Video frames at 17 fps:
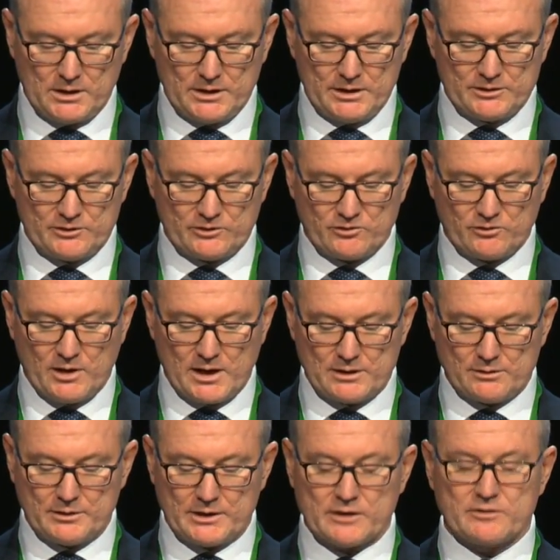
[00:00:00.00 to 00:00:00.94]
in
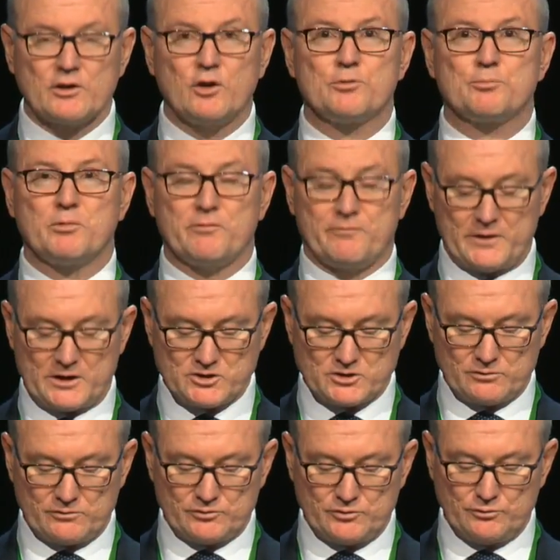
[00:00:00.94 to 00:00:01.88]
Australia. And as health
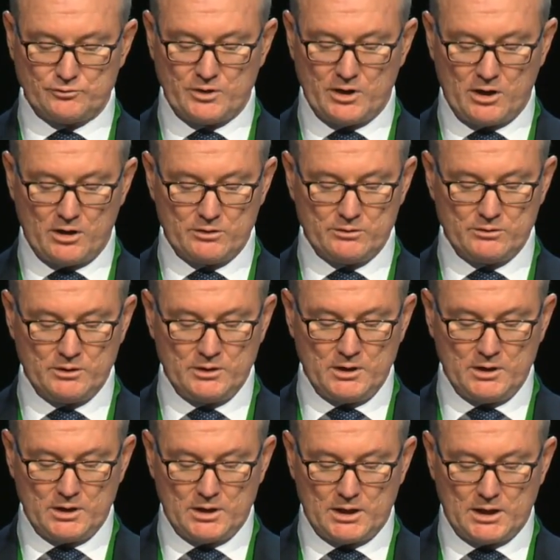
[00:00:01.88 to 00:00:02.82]
professionals, you'll know
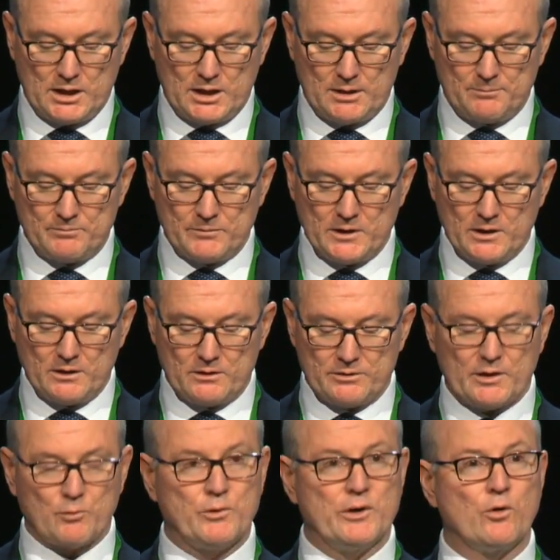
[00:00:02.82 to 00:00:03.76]

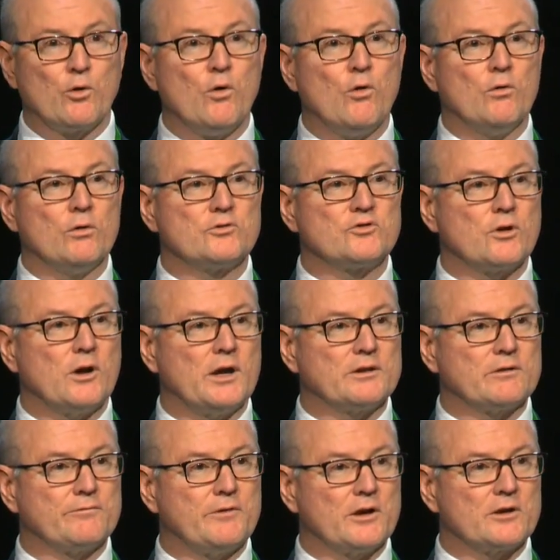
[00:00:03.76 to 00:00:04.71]
that we're all
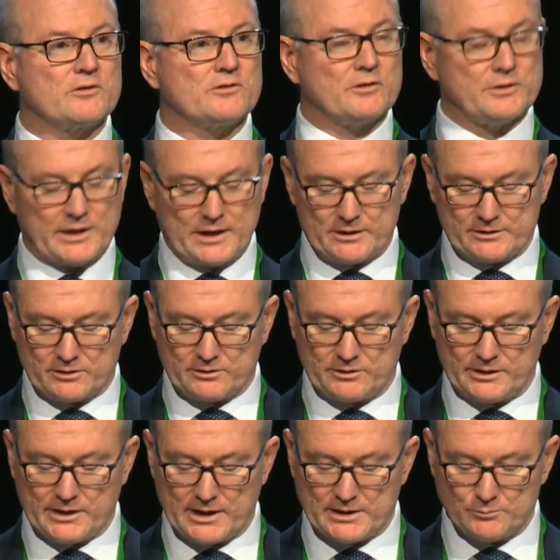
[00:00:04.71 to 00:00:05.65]
trying to focus on how to
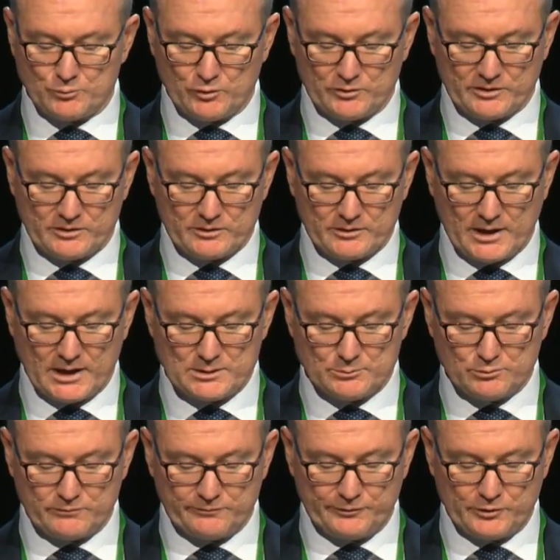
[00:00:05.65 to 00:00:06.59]
create a more
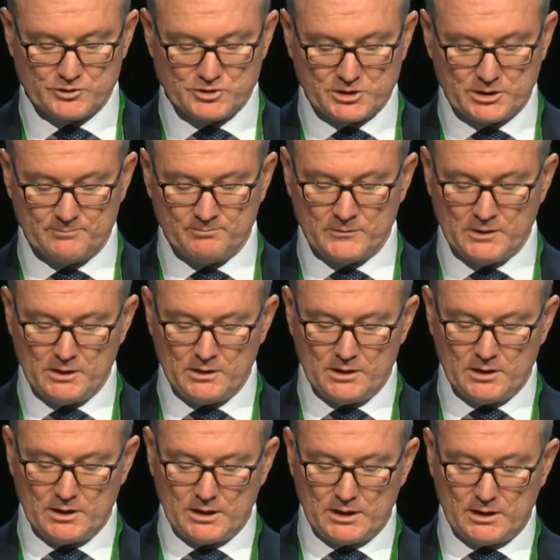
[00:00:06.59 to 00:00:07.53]
sustainable future
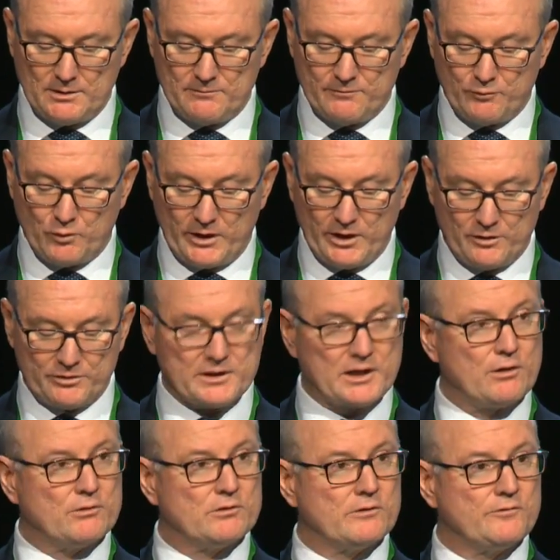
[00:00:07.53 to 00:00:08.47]
for
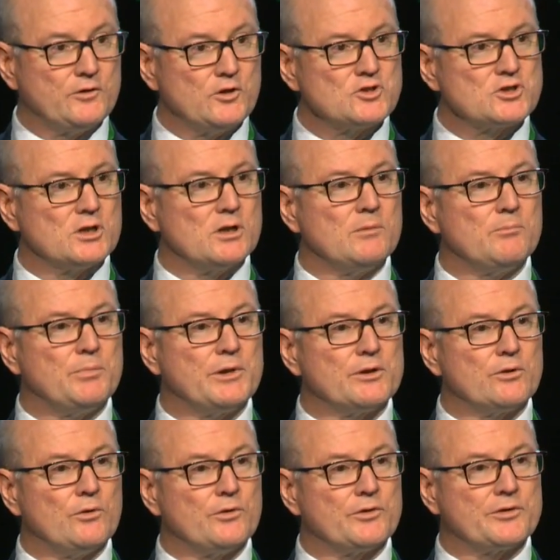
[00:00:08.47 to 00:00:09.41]
healthcare in the future,
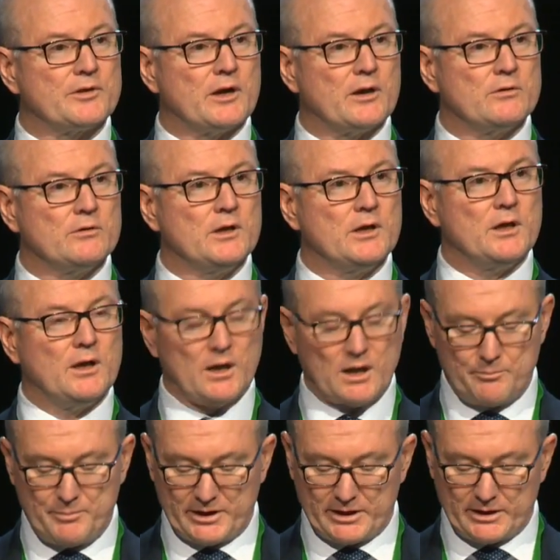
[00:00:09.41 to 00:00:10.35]
but also
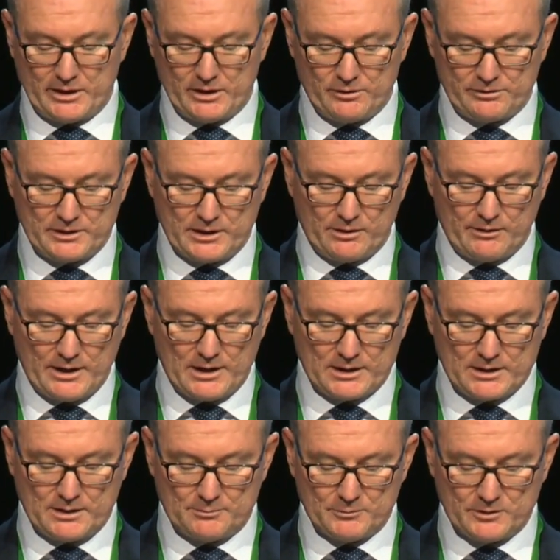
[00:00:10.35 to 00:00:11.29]
better healthcare
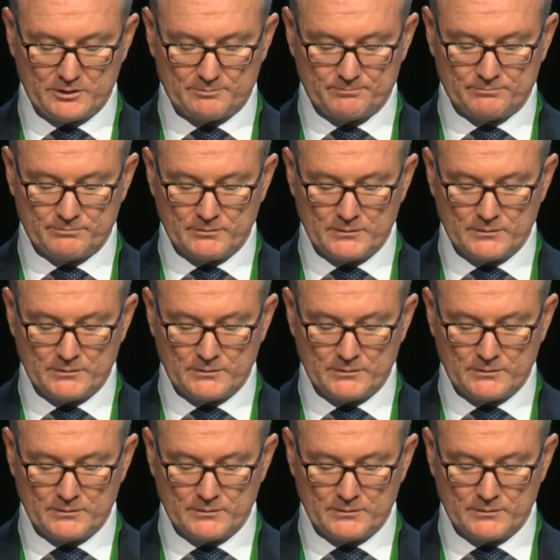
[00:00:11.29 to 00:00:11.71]
outcomes.